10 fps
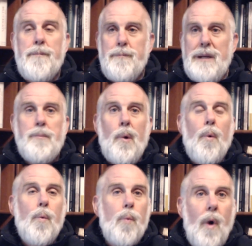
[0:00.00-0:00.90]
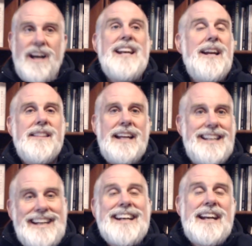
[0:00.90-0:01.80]
People wanted it. They
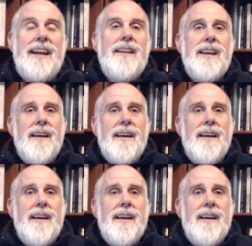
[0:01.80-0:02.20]
needed it.